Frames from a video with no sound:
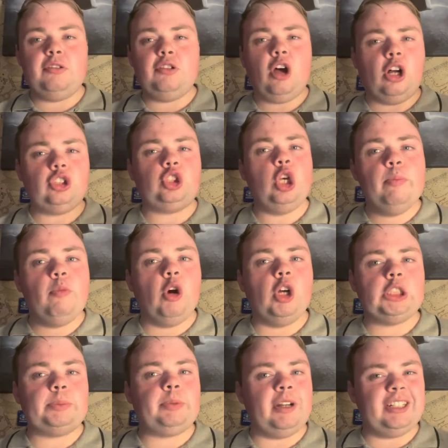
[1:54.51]
not too
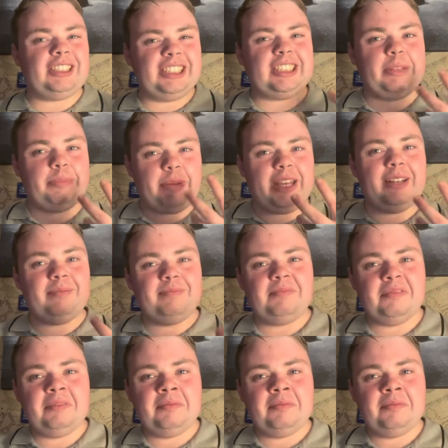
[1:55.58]
much, but just a bit,